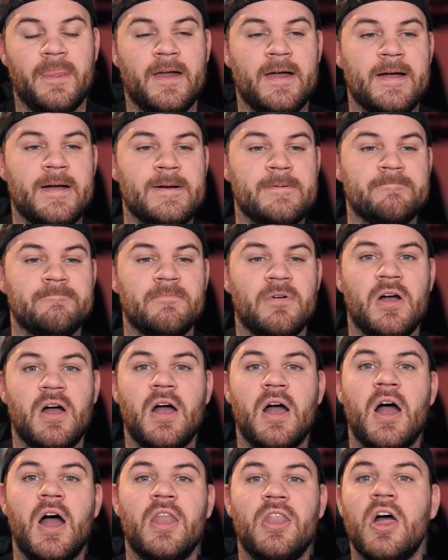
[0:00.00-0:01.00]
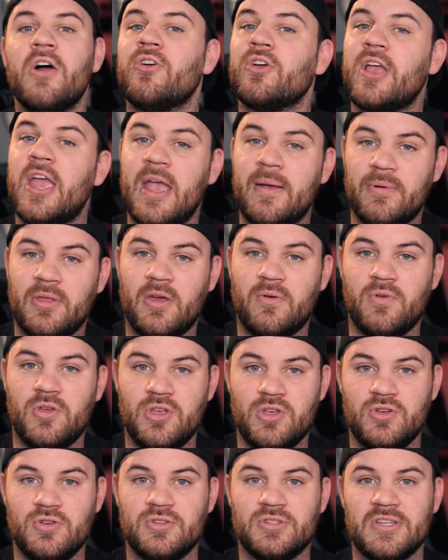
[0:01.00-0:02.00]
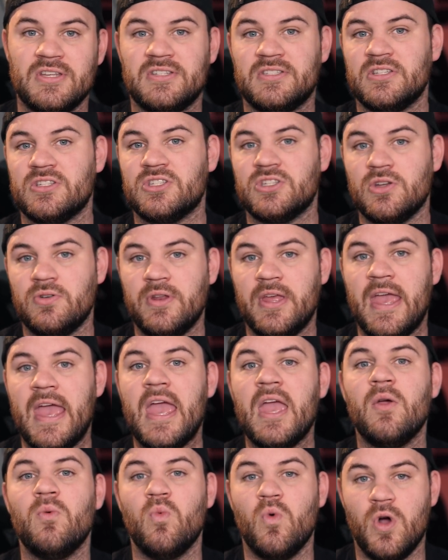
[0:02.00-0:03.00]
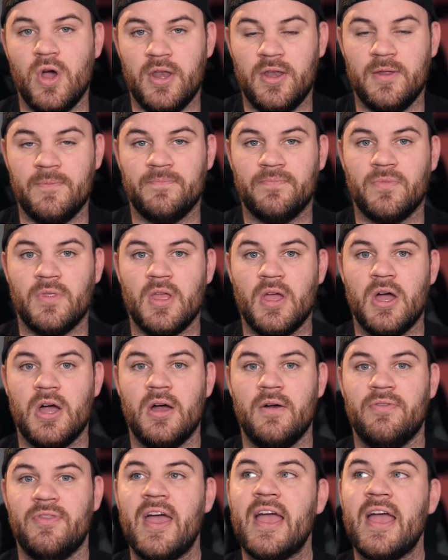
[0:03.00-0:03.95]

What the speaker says: Another camera that we use is the Sony a1.